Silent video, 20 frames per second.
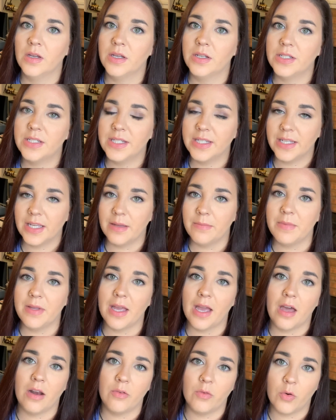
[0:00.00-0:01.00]
to get me
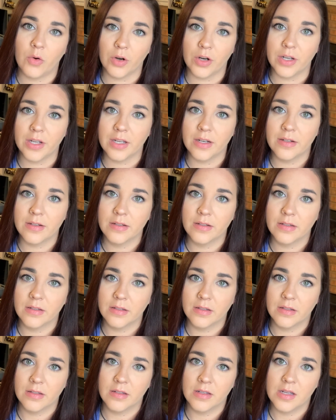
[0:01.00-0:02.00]
out of Oregon.
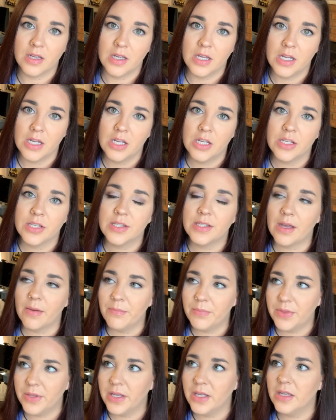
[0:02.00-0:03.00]

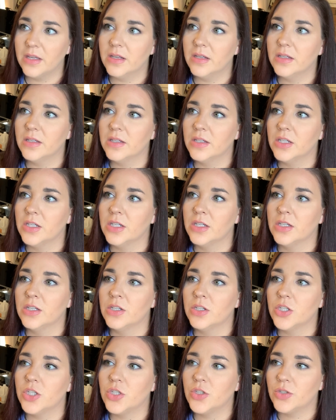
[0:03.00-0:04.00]
Something
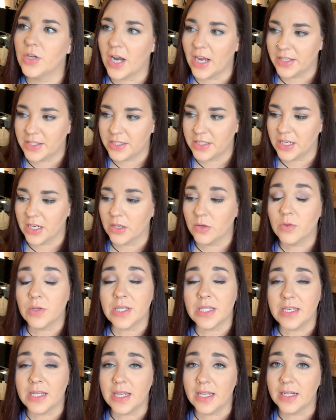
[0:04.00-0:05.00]
drastic was
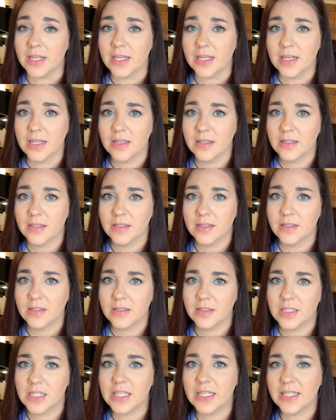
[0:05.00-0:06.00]
needed
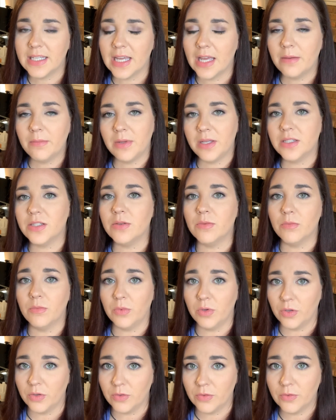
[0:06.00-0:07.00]
to get me to
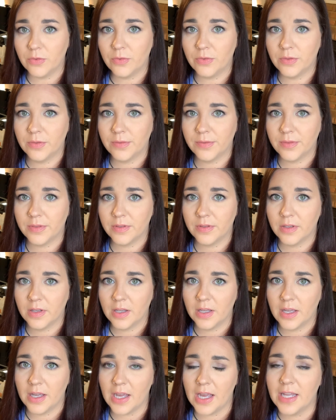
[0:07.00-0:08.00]
move
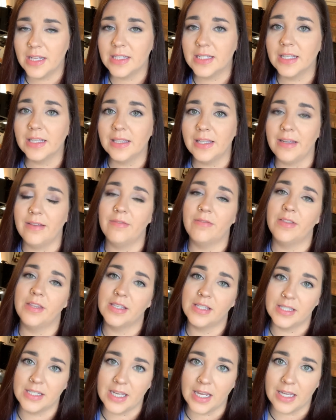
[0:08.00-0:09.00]
and to leave the
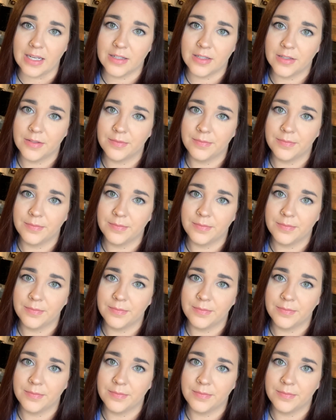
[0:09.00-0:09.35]
state.